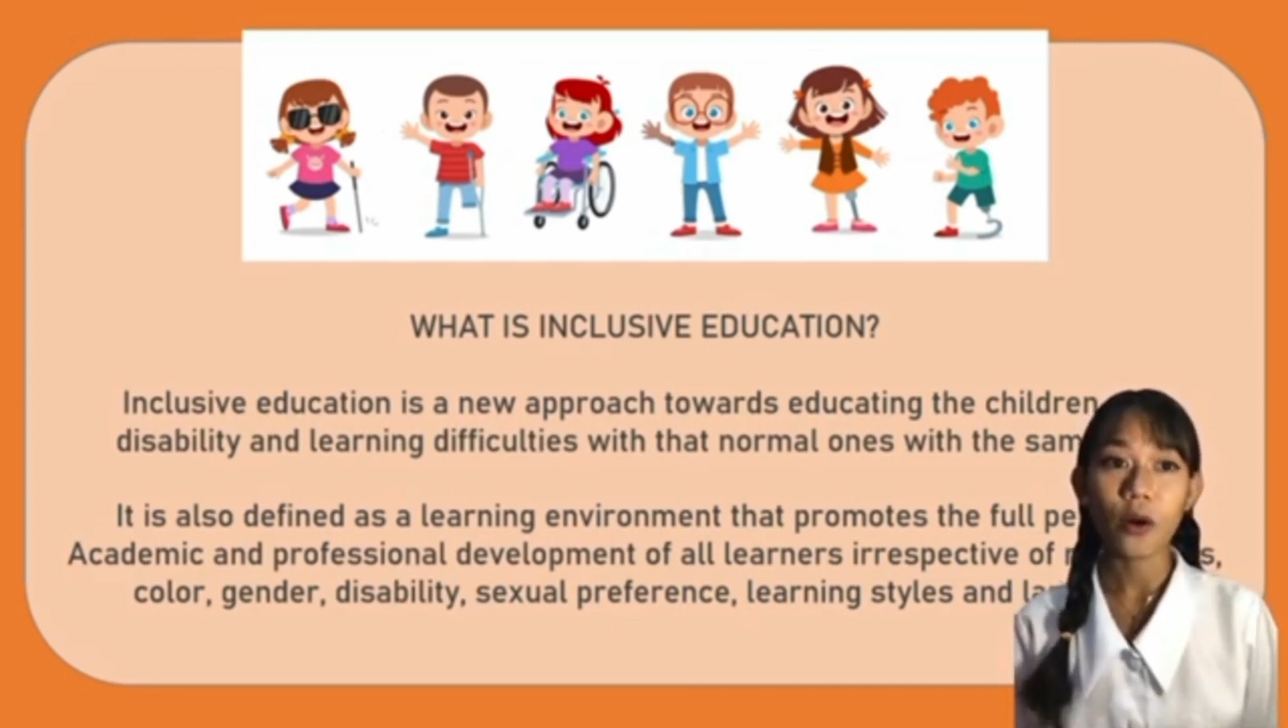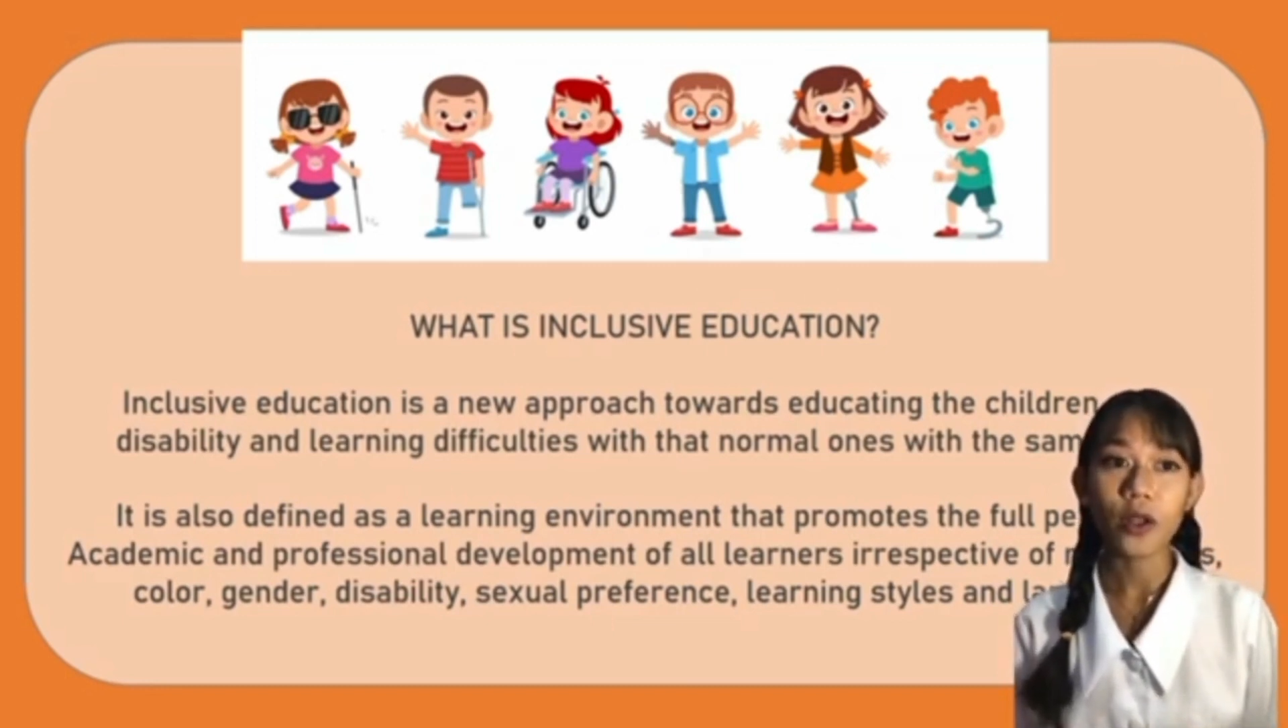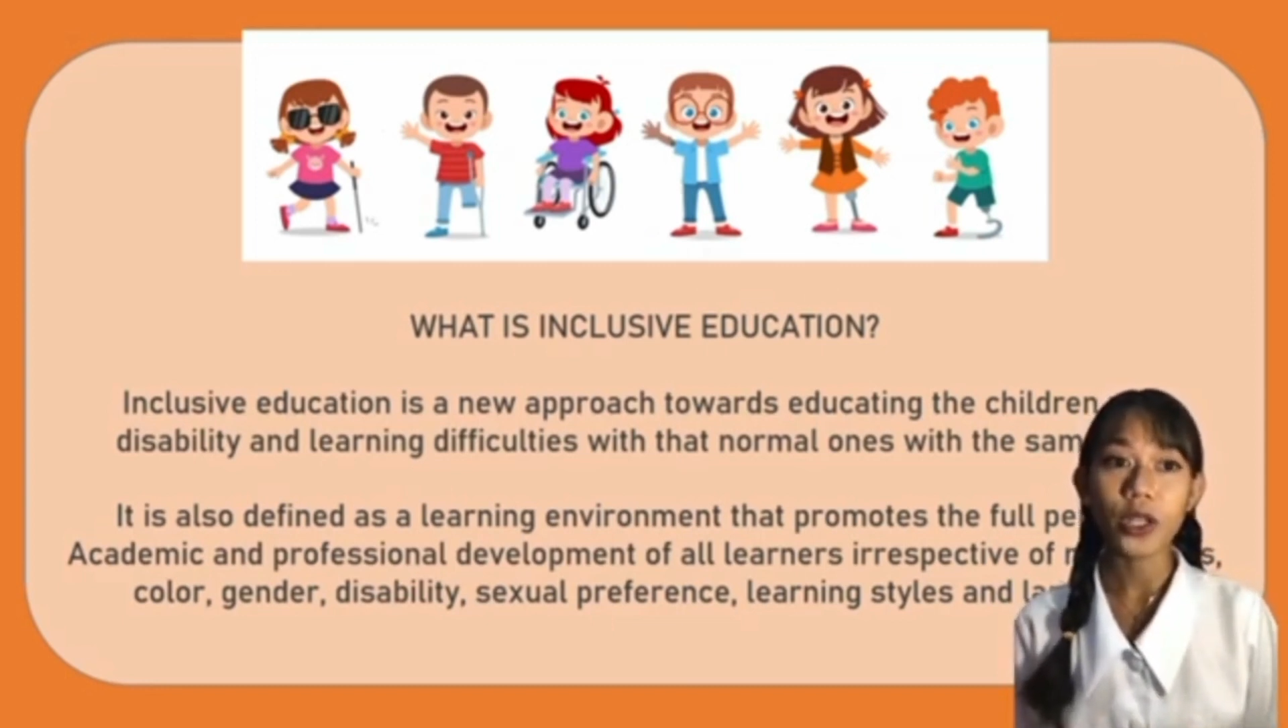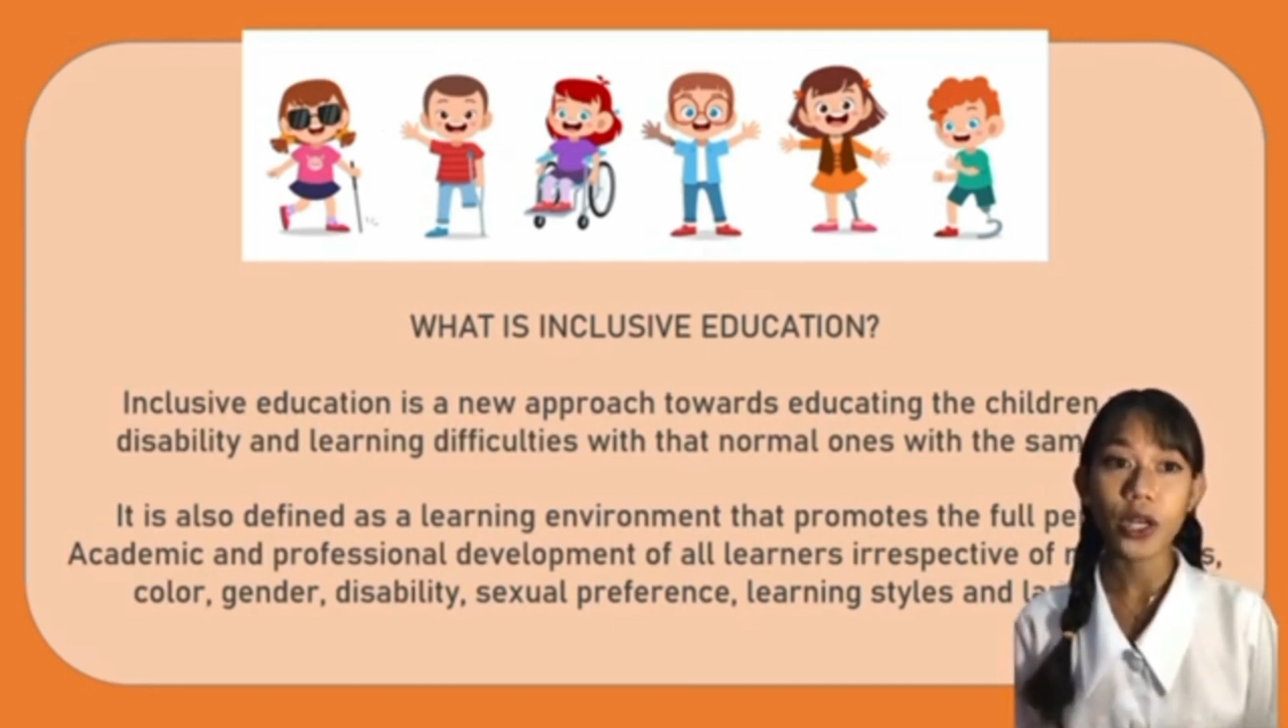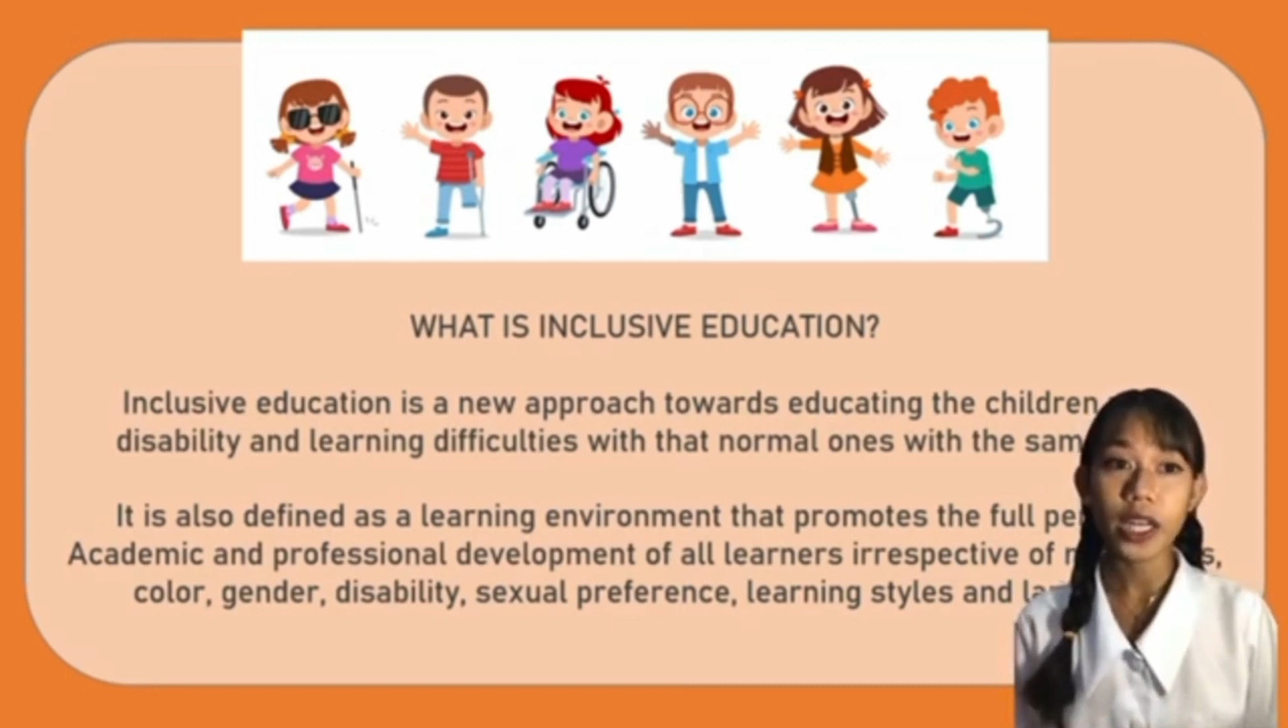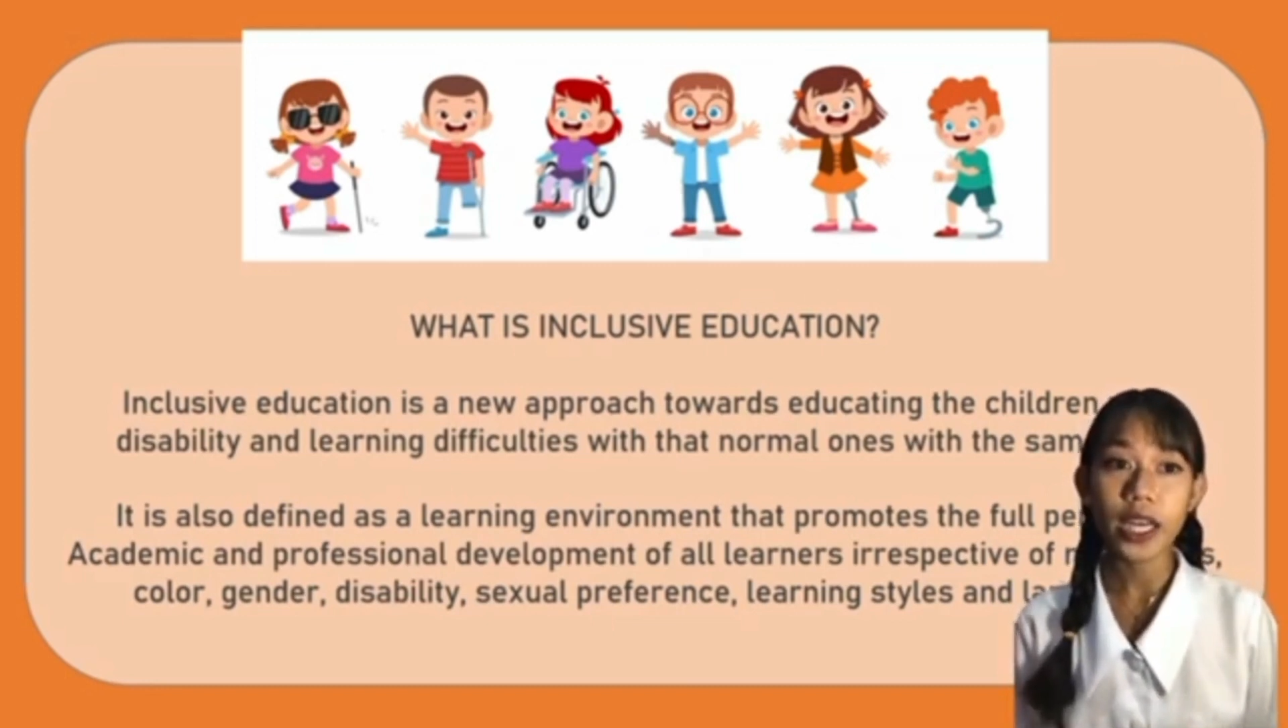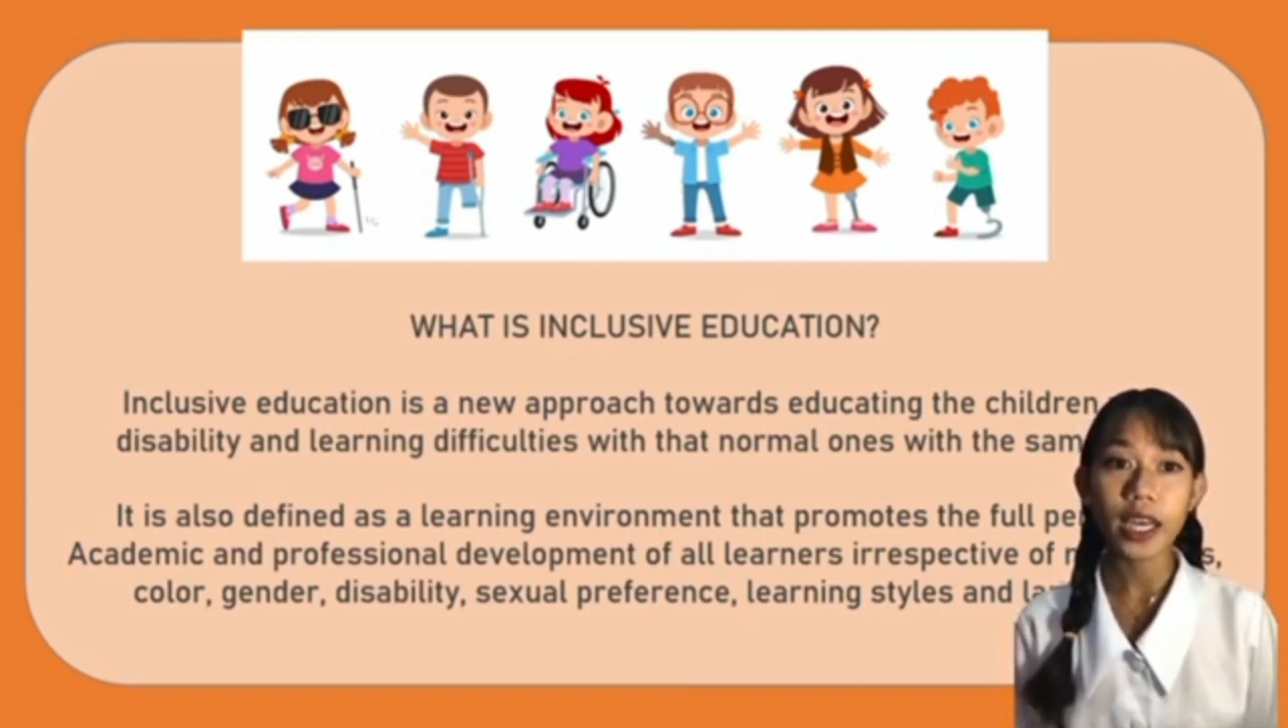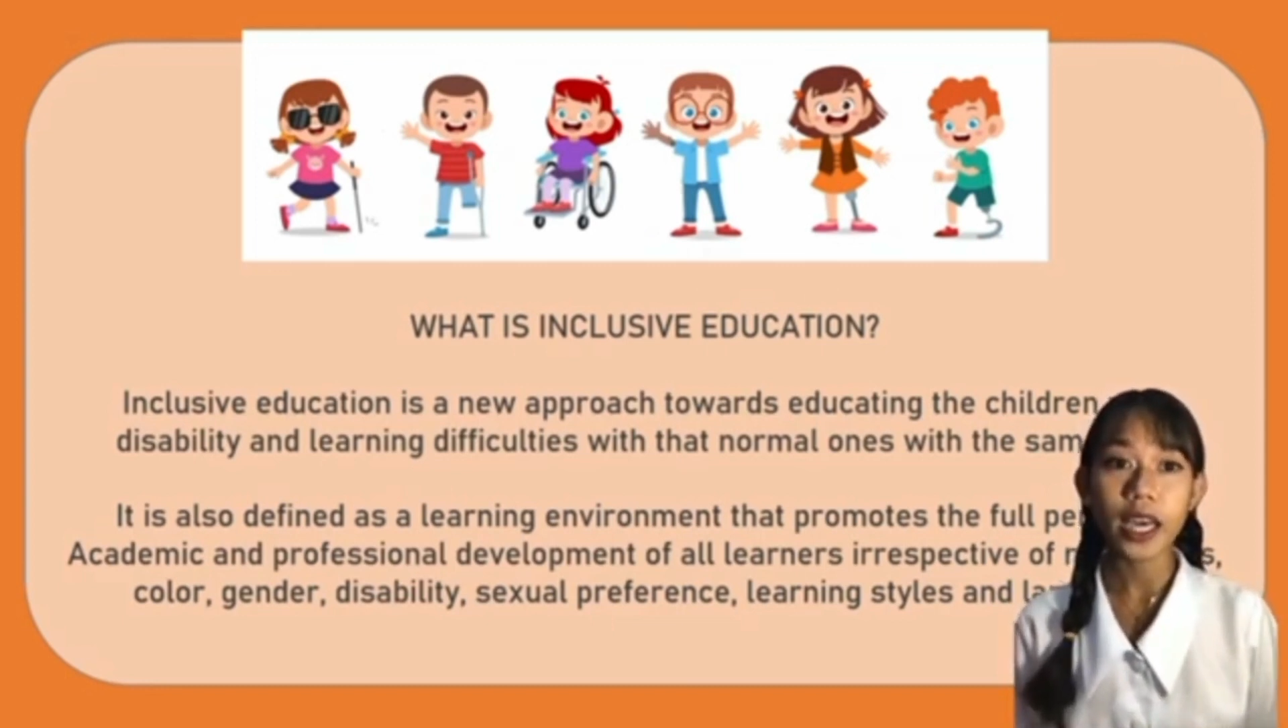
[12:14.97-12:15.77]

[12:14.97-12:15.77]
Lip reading: all learning